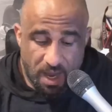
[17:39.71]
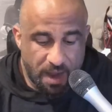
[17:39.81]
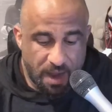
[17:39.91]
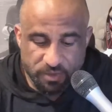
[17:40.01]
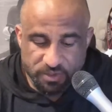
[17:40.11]

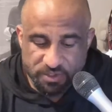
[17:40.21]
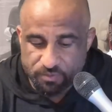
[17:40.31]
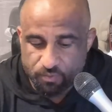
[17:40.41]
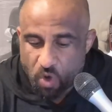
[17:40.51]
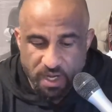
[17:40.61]
I was
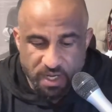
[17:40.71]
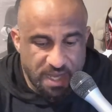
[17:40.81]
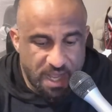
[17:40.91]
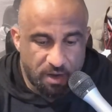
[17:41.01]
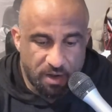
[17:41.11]
writing
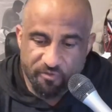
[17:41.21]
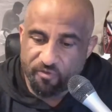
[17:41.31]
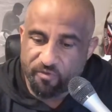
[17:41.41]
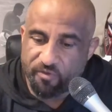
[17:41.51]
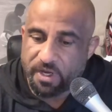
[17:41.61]
down
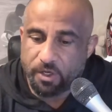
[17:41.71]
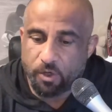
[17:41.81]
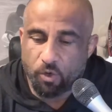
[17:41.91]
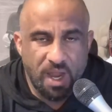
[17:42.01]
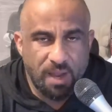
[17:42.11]
every
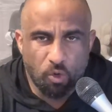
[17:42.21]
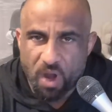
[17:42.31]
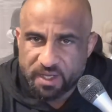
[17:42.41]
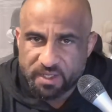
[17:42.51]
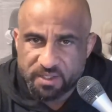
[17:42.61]
gram of
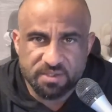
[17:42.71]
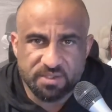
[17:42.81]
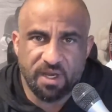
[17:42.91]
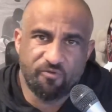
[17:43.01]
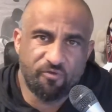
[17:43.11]
rice
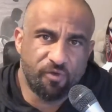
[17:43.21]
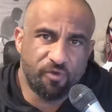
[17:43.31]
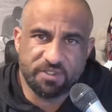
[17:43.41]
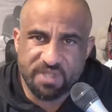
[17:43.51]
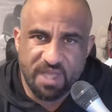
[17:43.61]
and
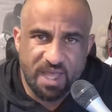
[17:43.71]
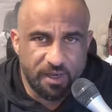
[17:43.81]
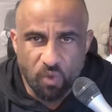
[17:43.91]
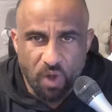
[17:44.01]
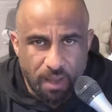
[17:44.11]
every set
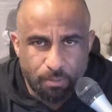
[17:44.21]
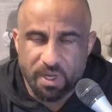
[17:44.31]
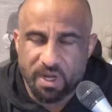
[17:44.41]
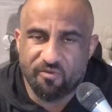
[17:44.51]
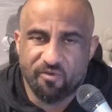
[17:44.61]
and rep
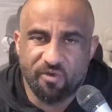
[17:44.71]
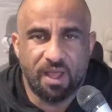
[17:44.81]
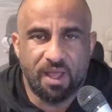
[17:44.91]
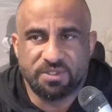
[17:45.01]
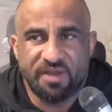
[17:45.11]
and it
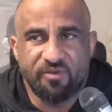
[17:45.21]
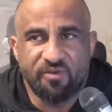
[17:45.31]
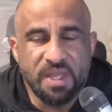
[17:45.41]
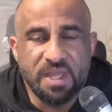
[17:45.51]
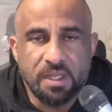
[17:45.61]
was never
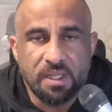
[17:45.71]
me.